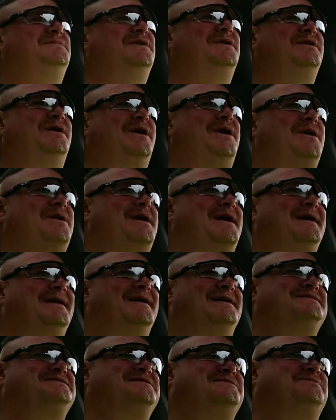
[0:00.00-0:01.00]
all right,
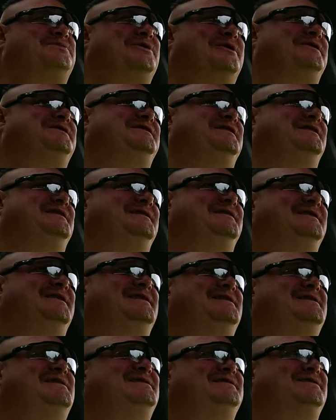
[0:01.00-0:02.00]
I'll support you.
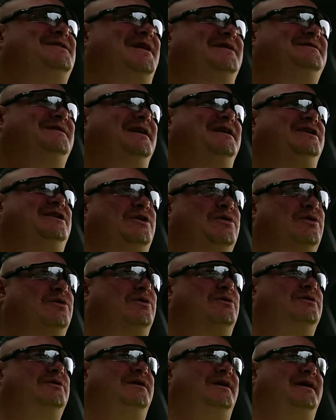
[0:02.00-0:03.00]
So I was like,
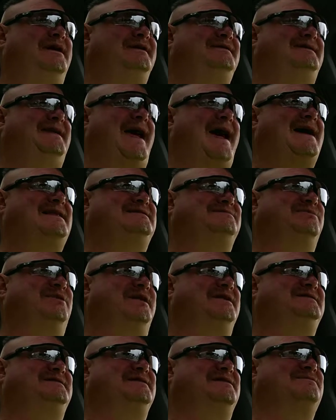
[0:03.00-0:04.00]
cool. I got Dad's
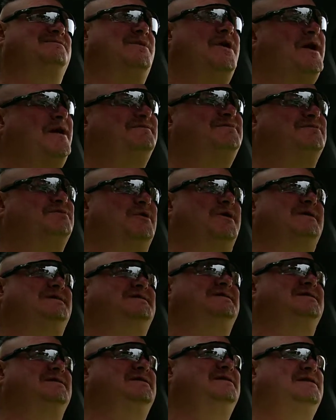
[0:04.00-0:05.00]
blessing and Mom's blessing.